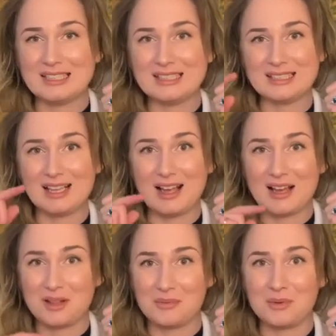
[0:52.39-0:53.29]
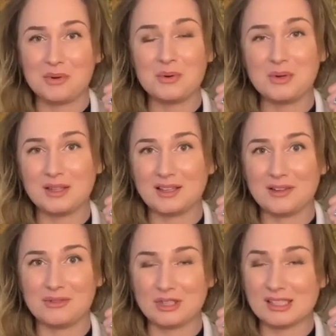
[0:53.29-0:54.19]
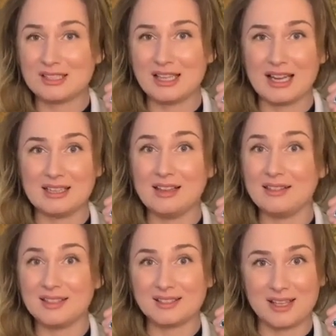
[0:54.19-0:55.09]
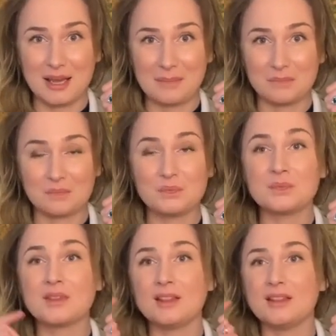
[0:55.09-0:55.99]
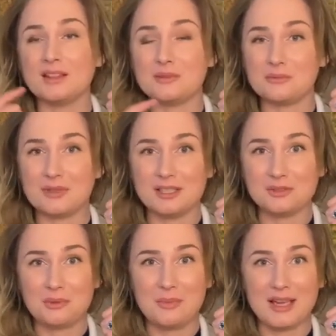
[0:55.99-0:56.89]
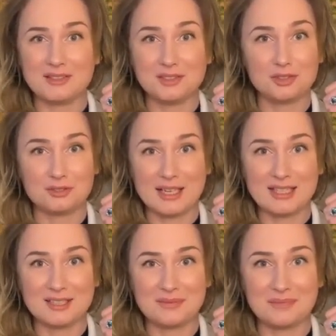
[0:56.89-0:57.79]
The elbow level stayed the same. The wrist remains straight.